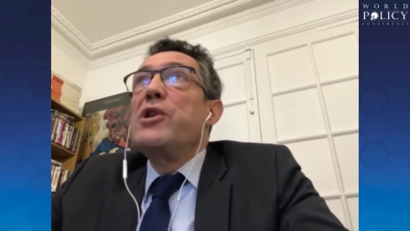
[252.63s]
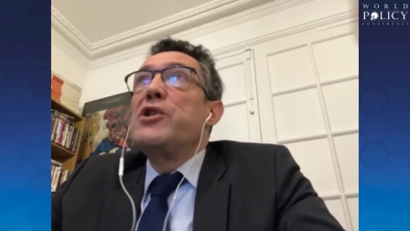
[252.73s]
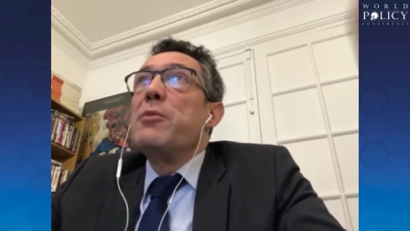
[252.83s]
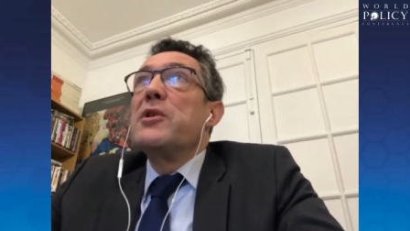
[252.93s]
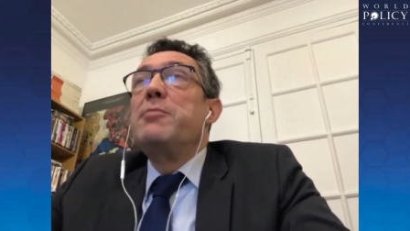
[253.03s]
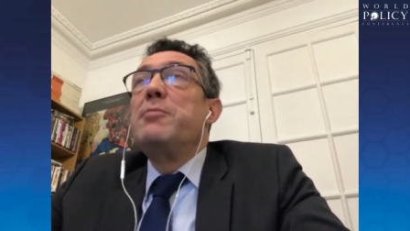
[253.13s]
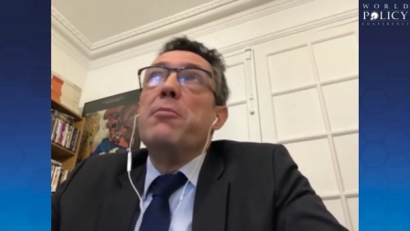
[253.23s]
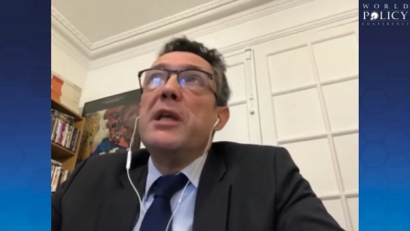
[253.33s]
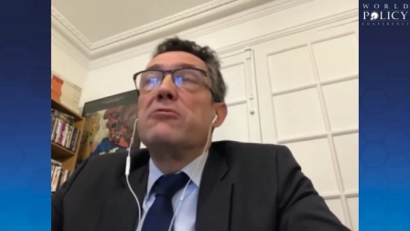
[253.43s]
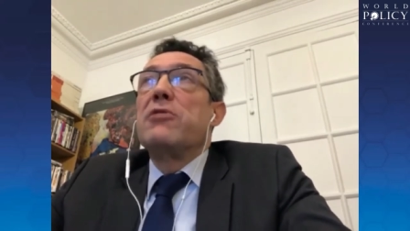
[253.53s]
which must be
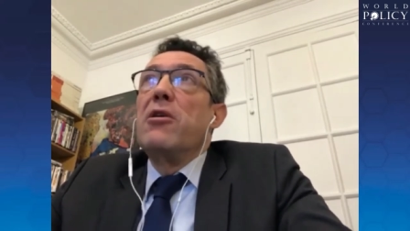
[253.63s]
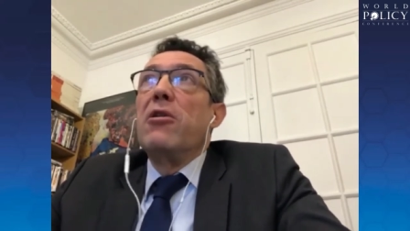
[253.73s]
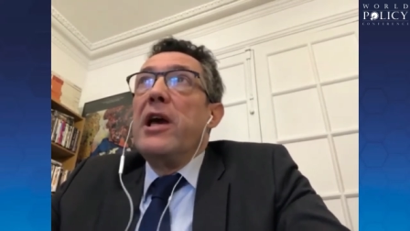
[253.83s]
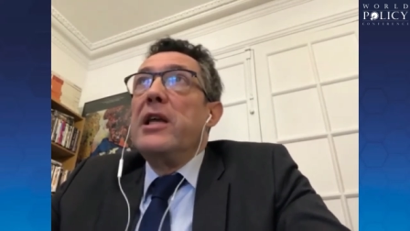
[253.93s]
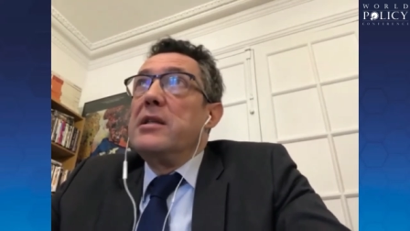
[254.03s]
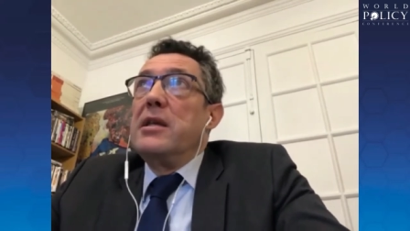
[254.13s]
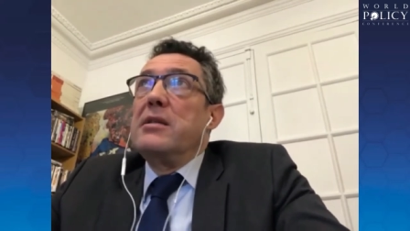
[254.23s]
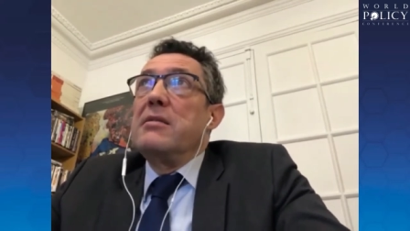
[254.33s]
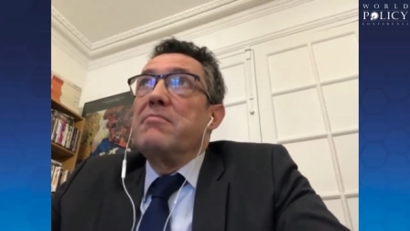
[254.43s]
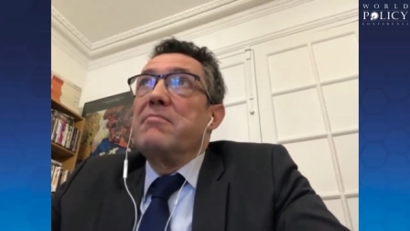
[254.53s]
a bit regulated.